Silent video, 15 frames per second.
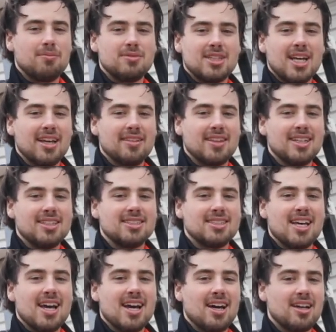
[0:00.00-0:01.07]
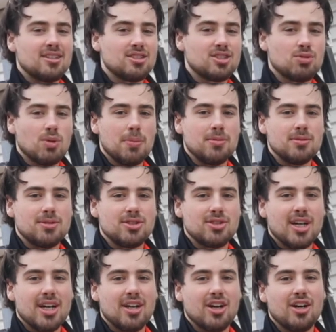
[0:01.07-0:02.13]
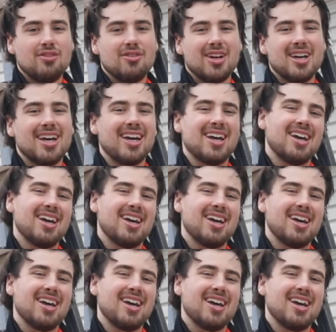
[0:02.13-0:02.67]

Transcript: take these down, swap them straight over.